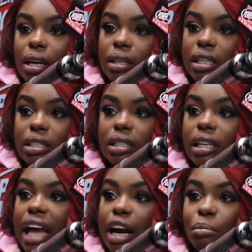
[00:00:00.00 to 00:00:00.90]
These is a
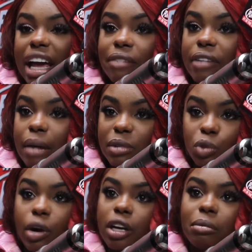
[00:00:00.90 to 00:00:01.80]
lot of black
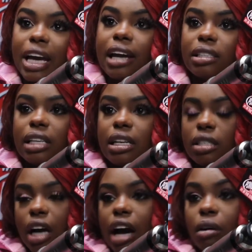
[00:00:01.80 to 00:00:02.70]
families working behind the
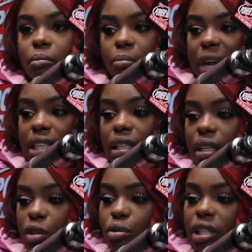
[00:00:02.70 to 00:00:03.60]
scenes. Y'all,
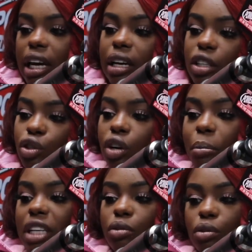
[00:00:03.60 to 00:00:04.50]
basically, you saying that you don't
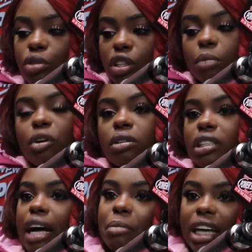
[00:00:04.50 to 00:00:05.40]
mess with Gucci no more is
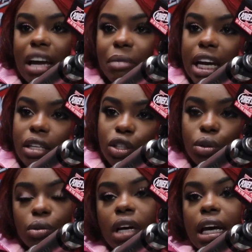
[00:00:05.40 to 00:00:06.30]
stopping they bag,
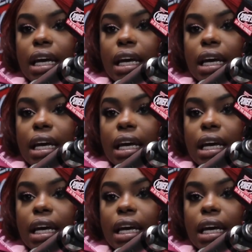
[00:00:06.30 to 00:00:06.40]
too.